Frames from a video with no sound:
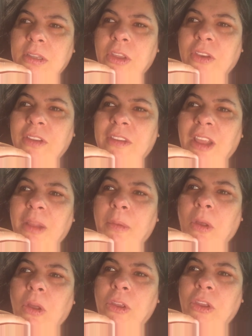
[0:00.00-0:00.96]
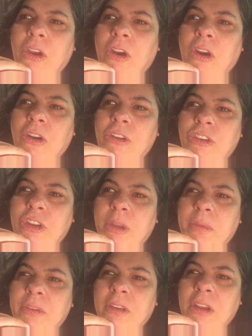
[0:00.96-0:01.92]
You can tell them all your
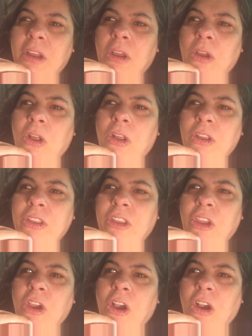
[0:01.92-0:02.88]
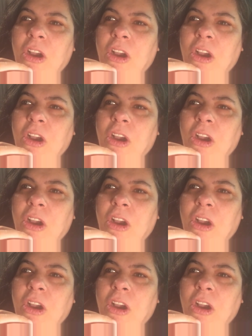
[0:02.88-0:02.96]
hardships, your